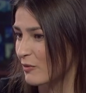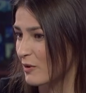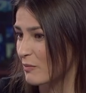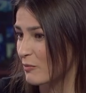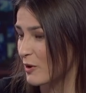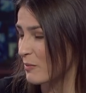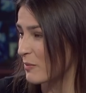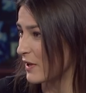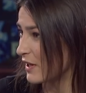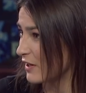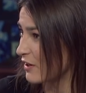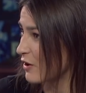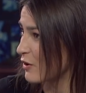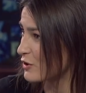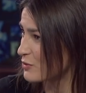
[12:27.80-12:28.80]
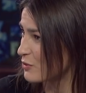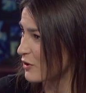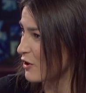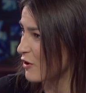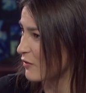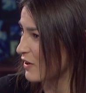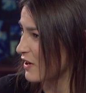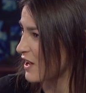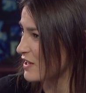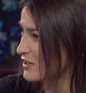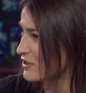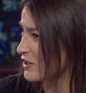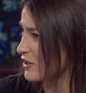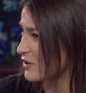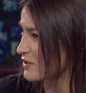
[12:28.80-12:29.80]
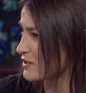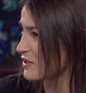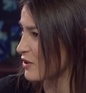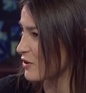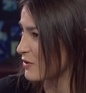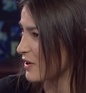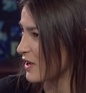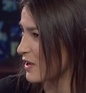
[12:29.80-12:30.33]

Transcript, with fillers: with my in-close work over the last year or so.